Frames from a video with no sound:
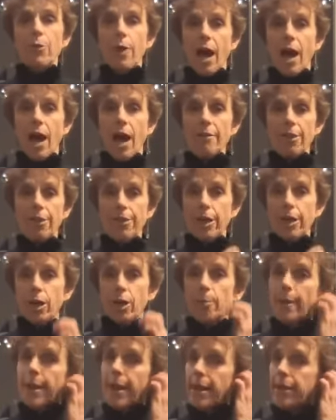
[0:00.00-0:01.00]
you have a
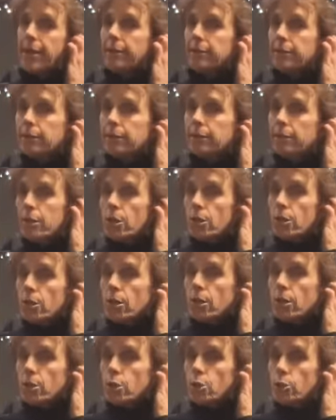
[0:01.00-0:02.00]
TheraBand,
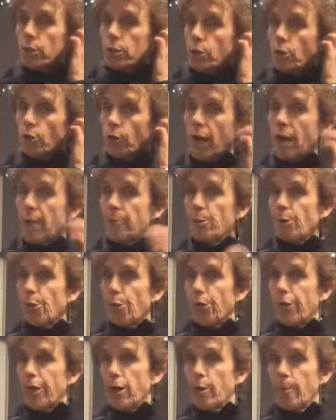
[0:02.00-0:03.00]
you can grab your
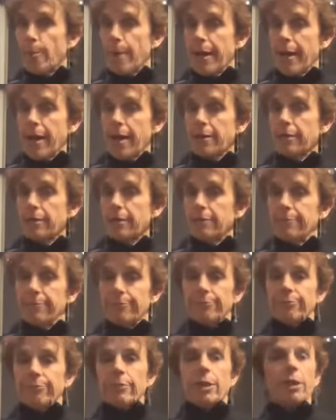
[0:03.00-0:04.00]
TheraBand.
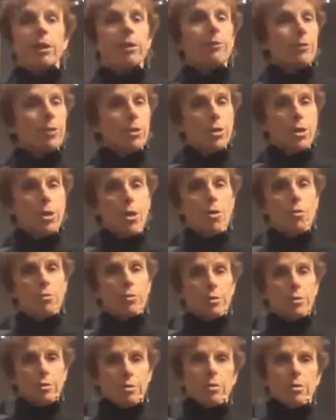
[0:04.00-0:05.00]
If you
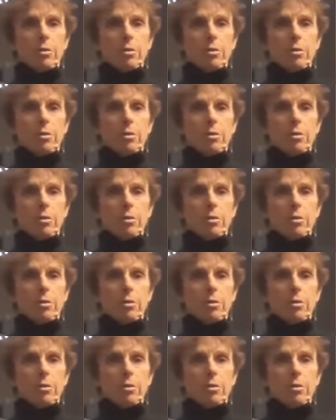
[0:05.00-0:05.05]
don't